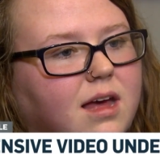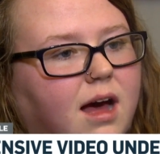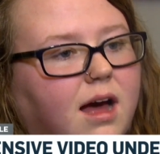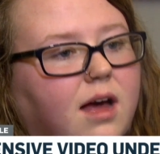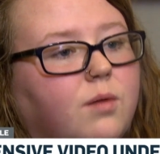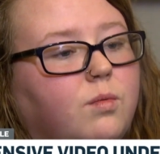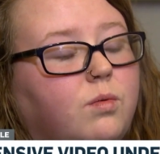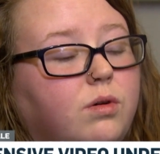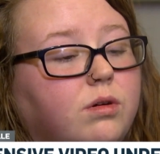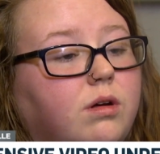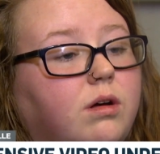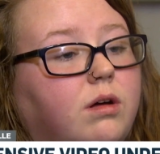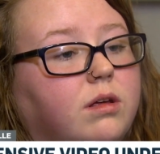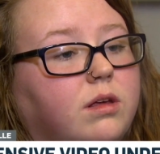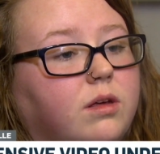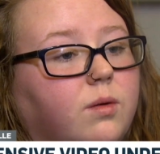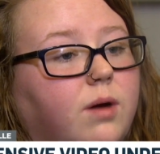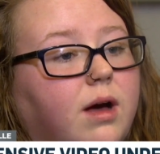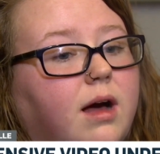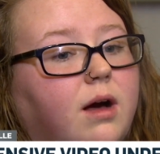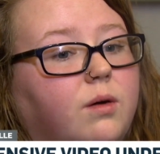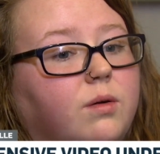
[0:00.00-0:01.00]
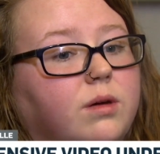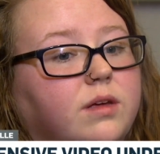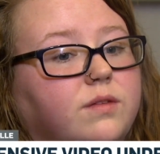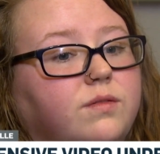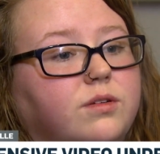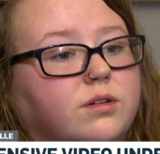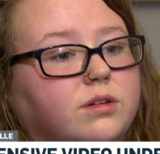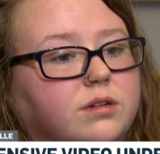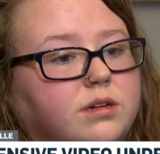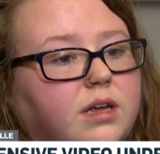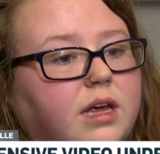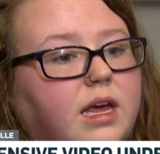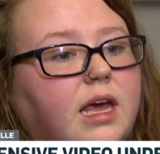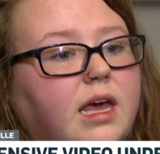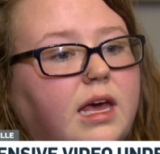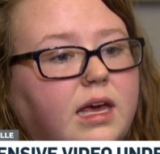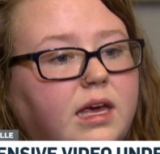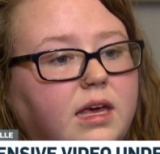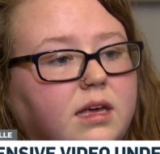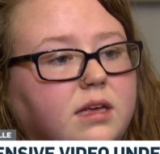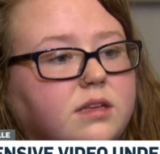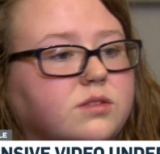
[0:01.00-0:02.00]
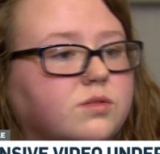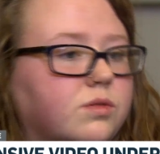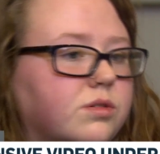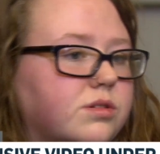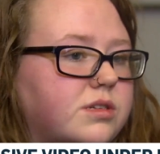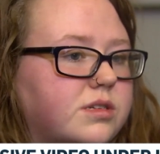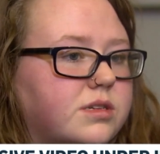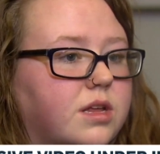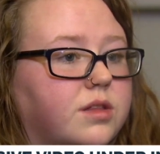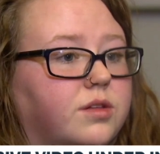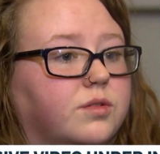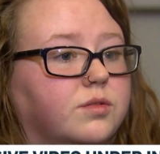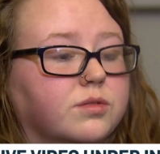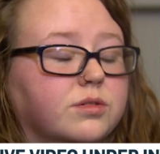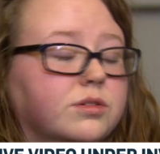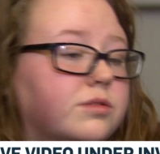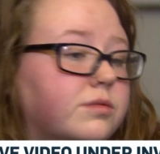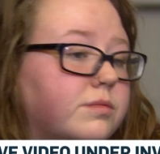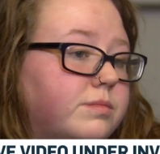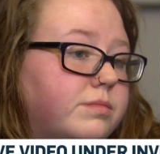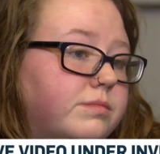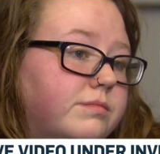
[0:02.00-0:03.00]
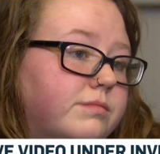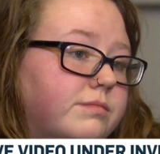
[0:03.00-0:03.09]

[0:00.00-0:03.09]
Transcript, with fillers: I will call you out if you're going to hate towards another group.